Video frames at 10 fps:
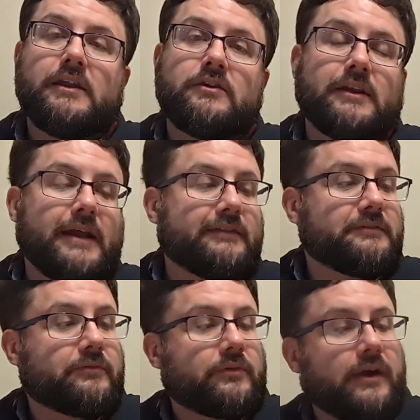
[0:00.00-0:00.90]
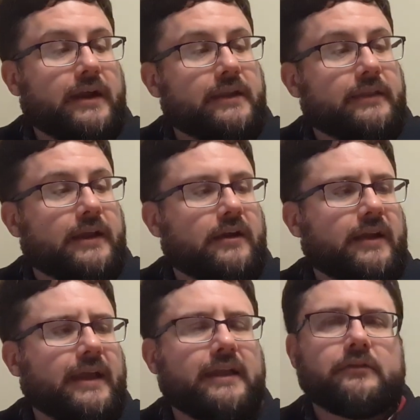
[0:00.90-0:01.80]
You can add some variety there.
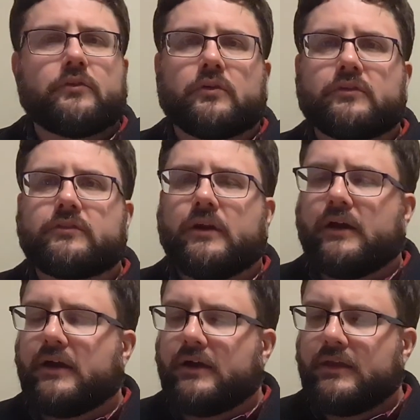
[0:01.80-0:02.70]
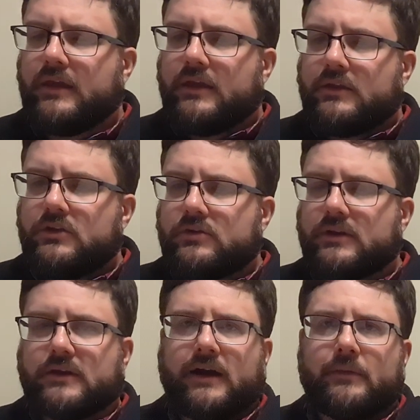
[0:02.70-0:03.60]
And of course, you can
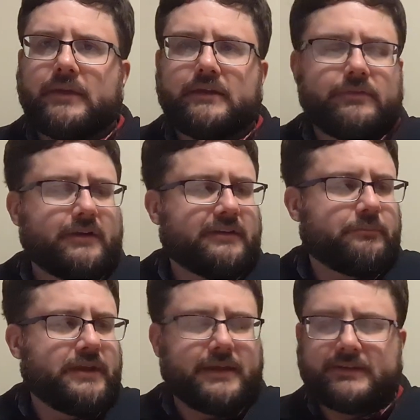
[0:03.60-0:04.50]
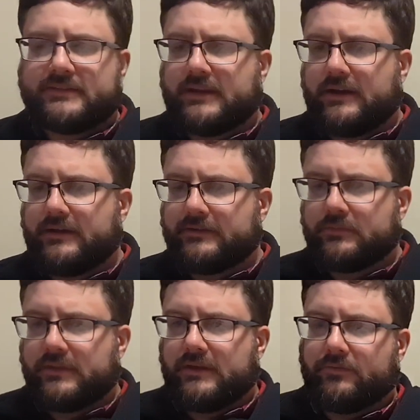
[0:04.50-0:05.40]
accommodate various picking styles
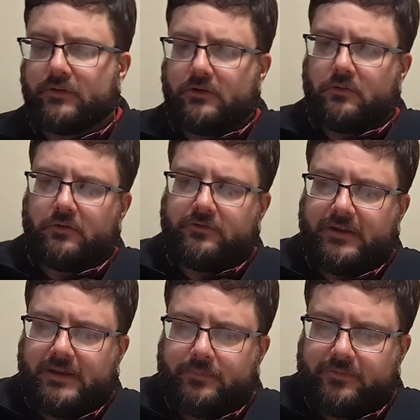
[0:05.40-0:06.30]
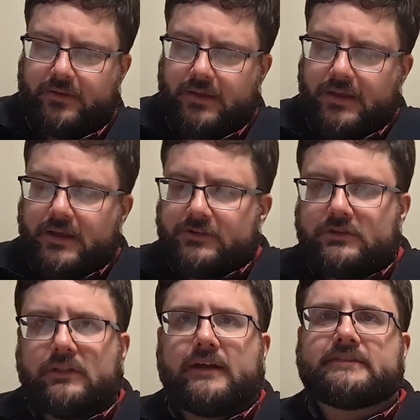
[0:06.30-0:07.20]
with the different chord shapes.
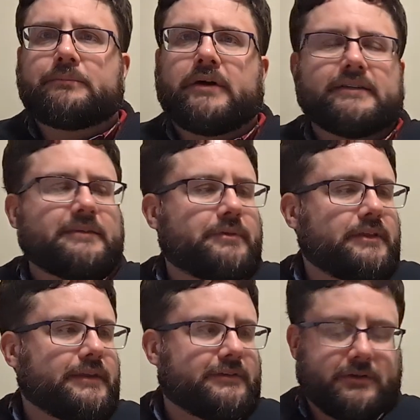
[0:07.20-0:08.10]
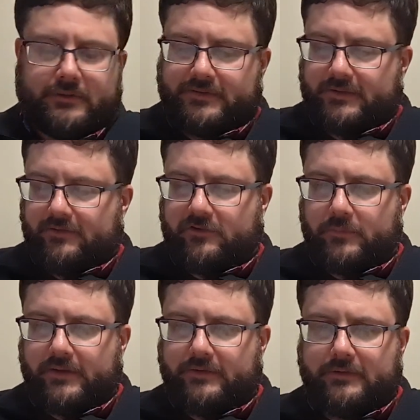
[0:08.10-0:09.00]
So lots of possibilities here on this
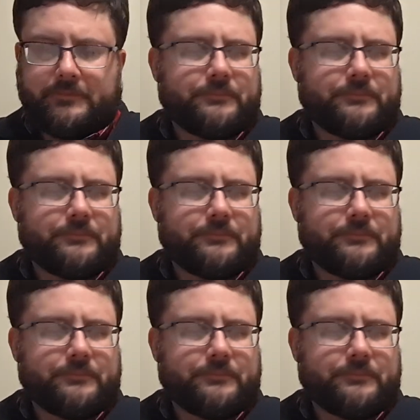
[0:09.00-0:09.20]
instrument.